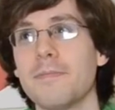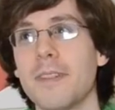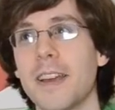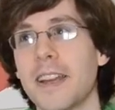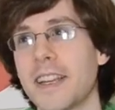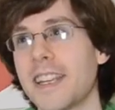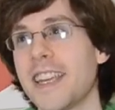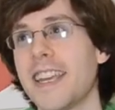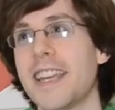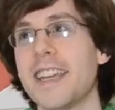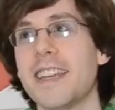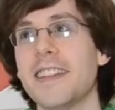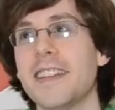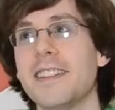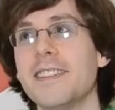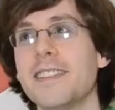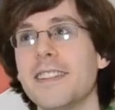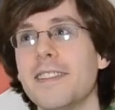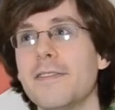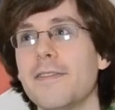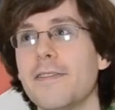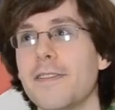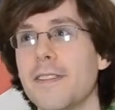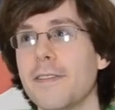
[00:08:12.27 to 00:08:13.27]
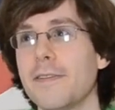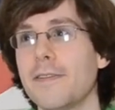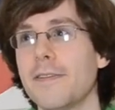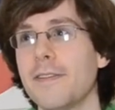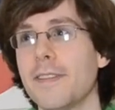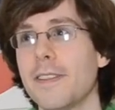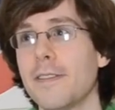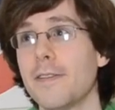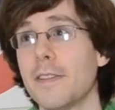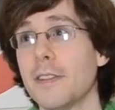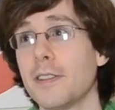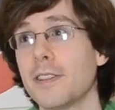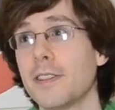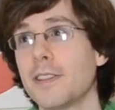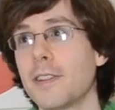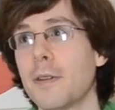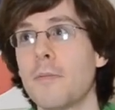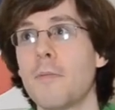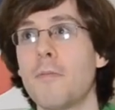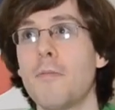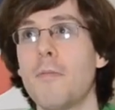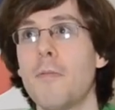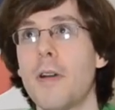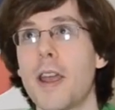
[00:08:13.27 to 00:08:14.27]
a kid, if there's
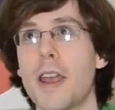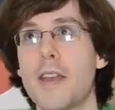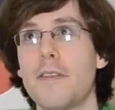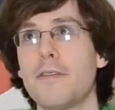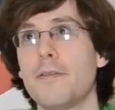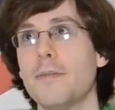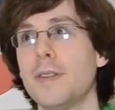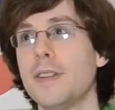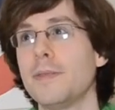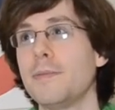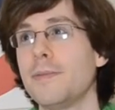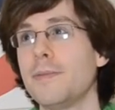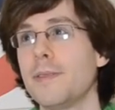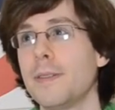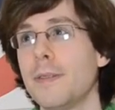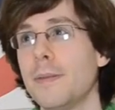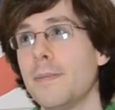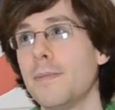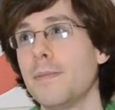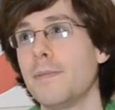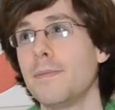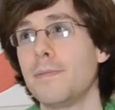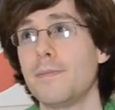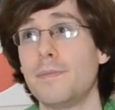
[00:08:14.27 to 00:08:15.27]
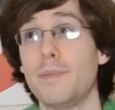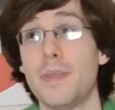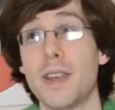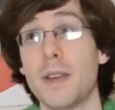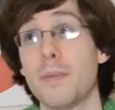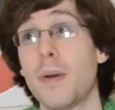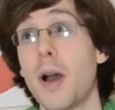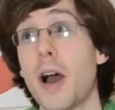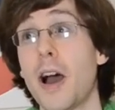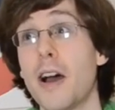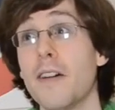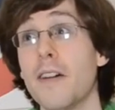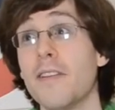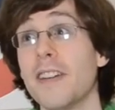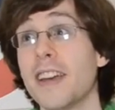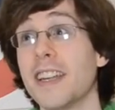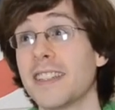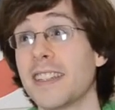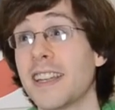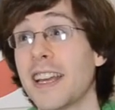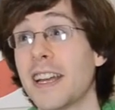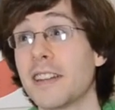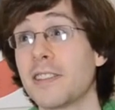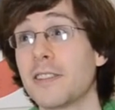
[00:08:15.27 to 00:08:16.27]
some way for me to be a part of it
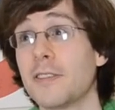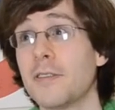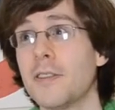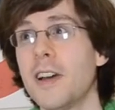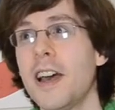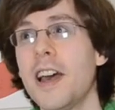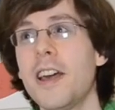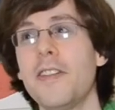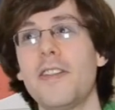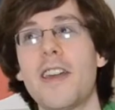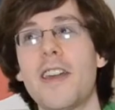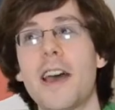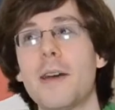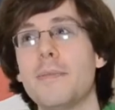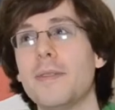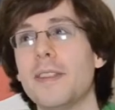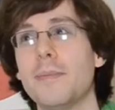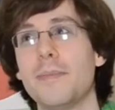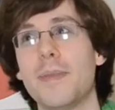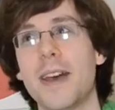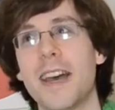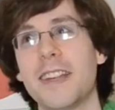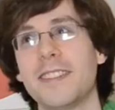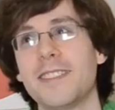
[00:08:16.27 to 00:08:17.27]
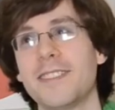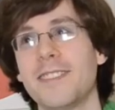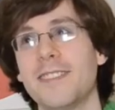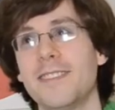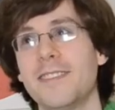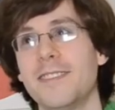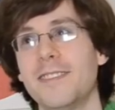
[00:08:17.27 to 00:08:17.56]
as an adult, that'd be the best.